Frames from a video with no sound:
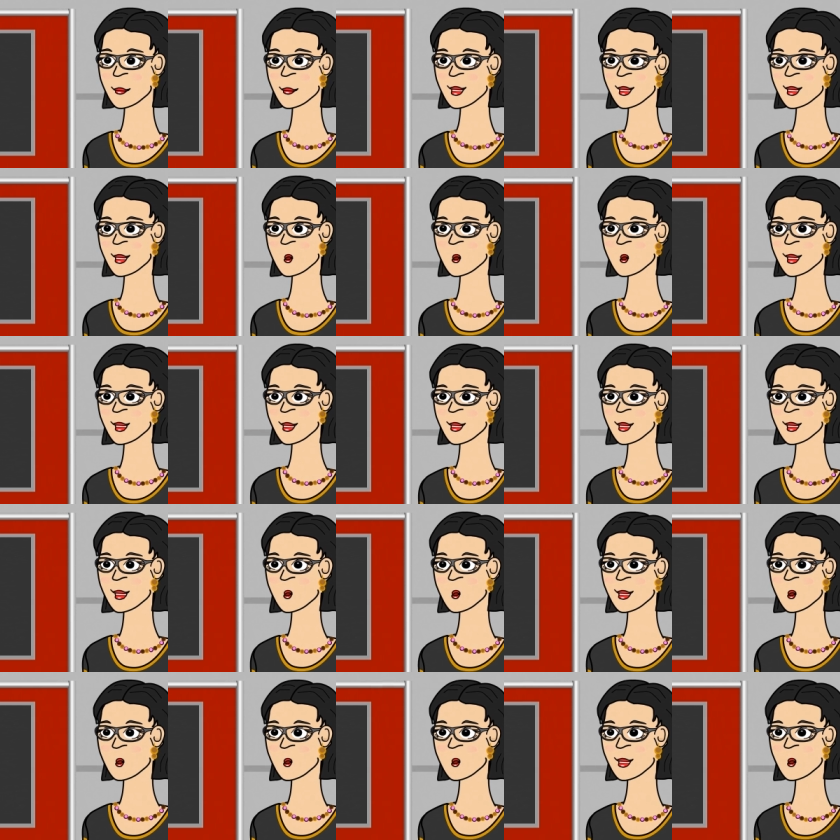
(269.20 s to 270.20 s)
Another
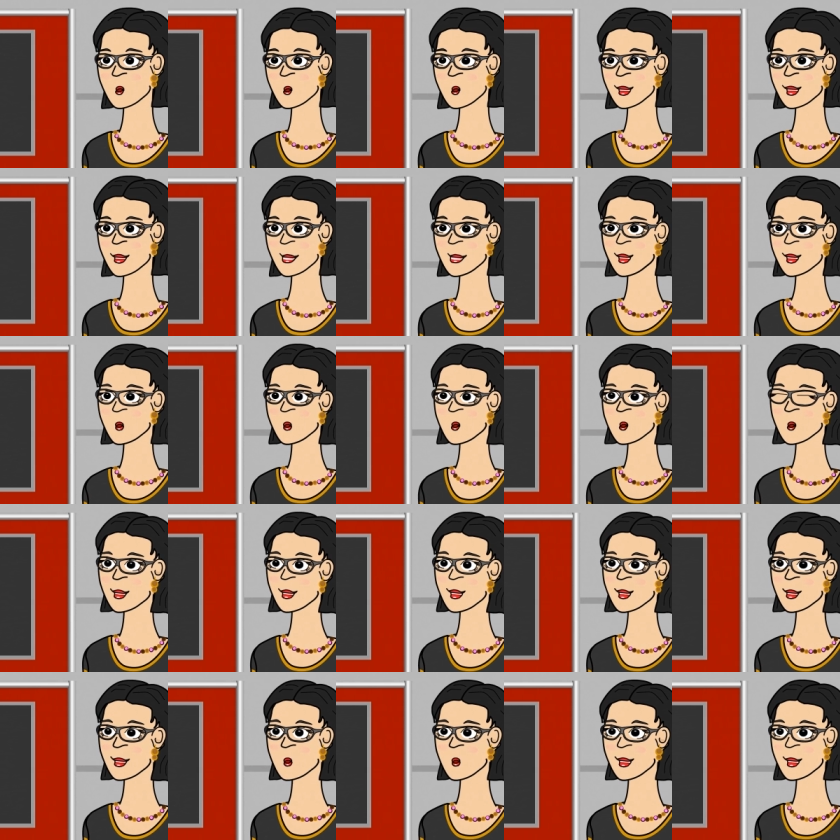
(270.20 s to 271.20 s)
application is
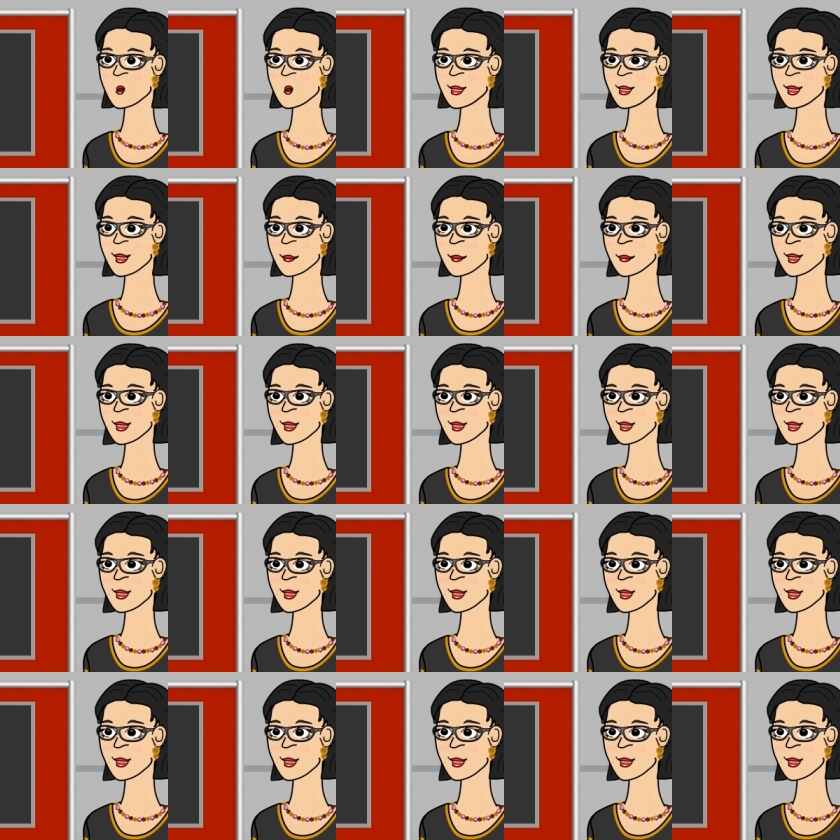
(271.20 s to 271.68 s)
wettability.